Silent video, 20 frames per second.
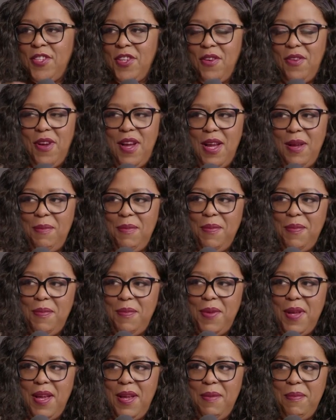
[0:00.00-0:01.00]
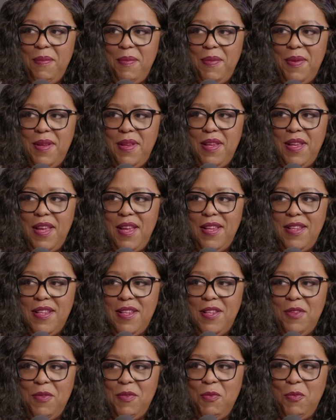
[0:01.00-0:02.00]
So I'm
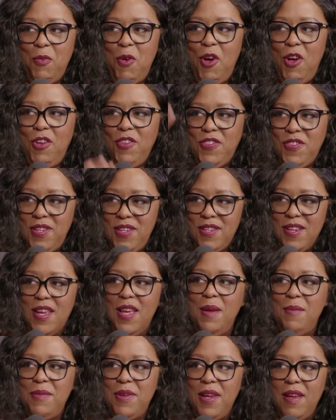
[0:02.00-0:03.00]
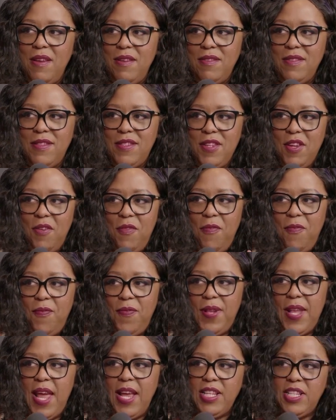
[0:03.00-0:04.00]
walls need to come down. So
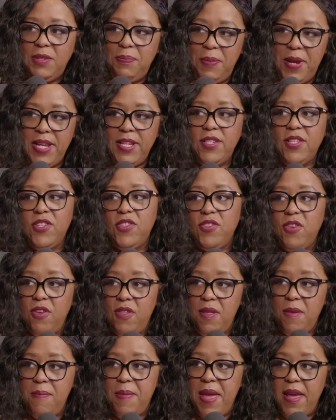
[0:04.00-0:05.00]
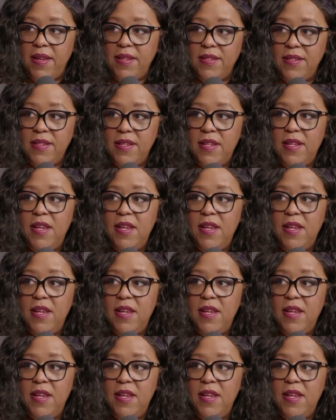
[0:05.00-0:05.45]
flat spaces are the best.